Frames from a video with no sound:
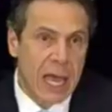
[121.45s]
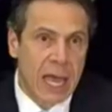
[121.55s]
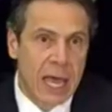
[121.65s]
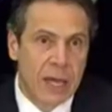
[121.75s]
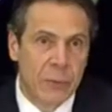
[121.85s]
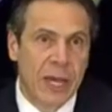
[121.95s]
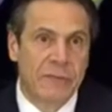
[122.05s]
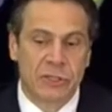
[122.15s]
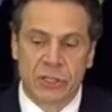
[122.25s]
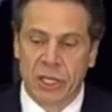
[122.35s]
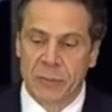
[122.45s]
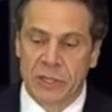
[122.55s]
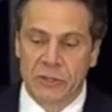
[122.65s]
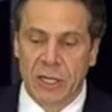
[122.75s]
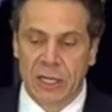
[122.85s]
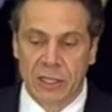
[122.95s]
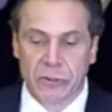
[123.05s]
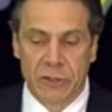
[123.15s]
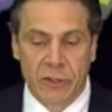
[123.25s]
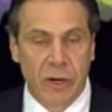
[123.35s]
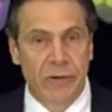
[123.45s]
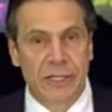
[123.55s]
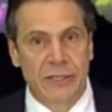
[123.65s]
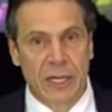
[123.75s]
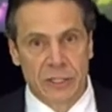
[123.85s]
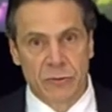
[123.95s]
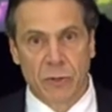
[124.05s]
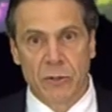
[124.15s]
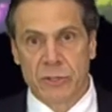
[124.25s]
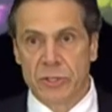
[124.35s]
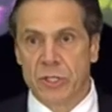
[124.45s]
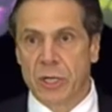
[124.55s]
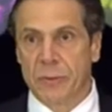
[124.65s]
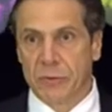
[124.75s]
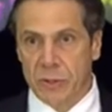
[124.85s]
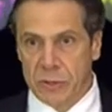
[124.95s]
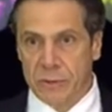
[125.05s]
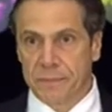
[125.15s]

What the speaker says: And we have the Chairman of the State Liquor Authority, Dennis Rosen, Chairman Rosen.